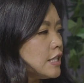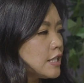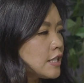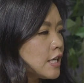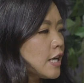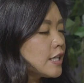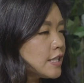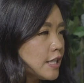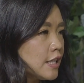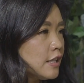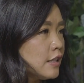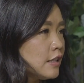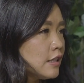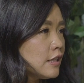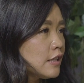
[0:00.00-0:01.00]
He's tucked
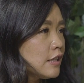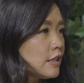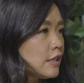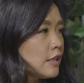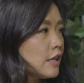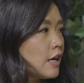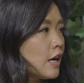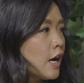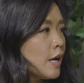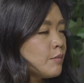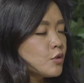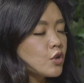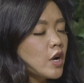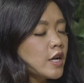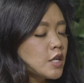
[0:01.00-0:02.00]
in.
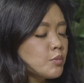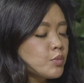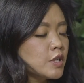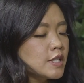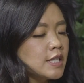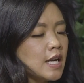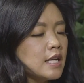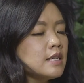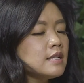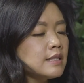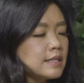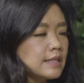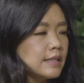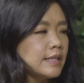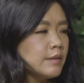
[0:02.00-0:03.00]
I'm trying to
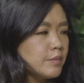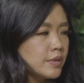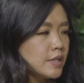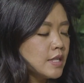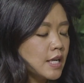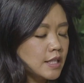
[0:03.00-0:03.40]
pretend to sleep